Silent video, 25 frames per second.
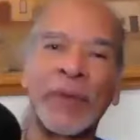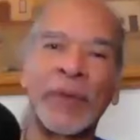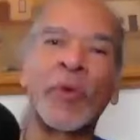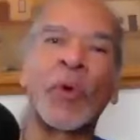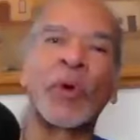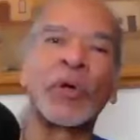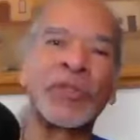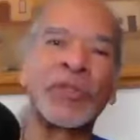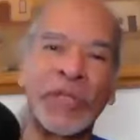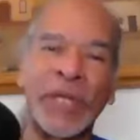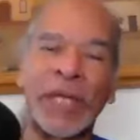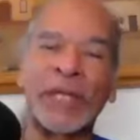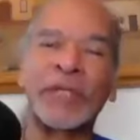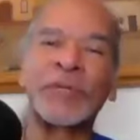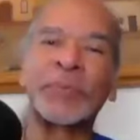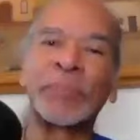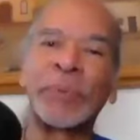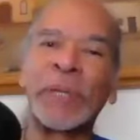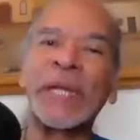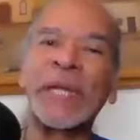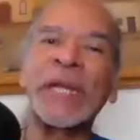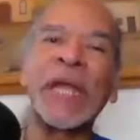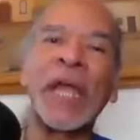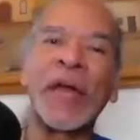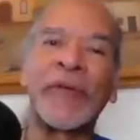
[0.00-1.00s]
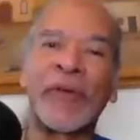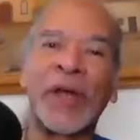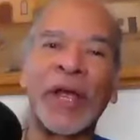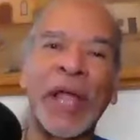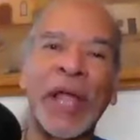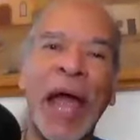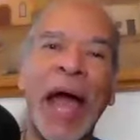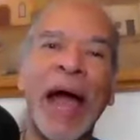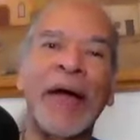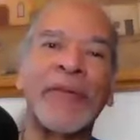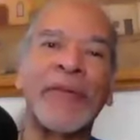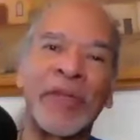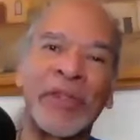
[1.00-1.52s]
of course there's plenty of
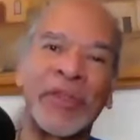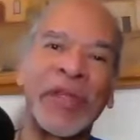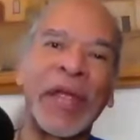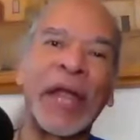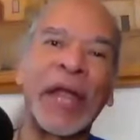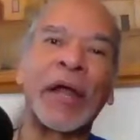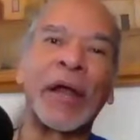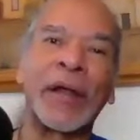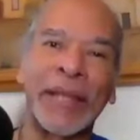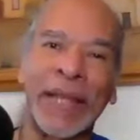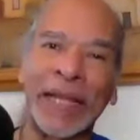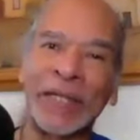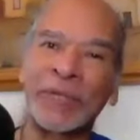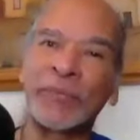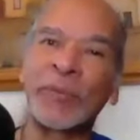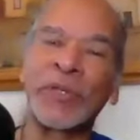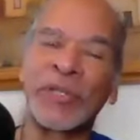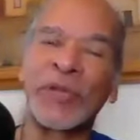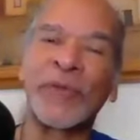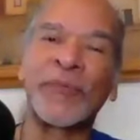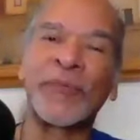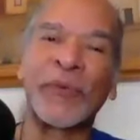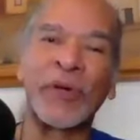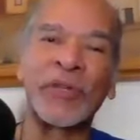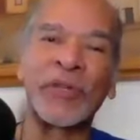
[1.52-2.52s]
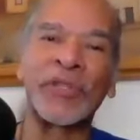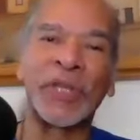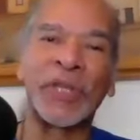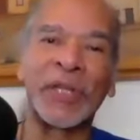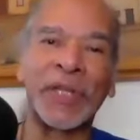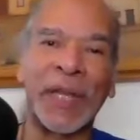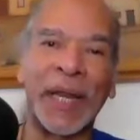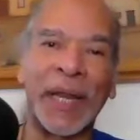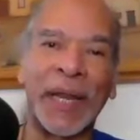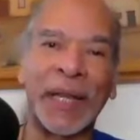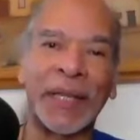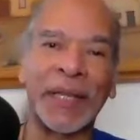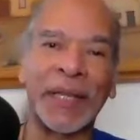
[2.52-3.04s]
agave there, and that was the first thing that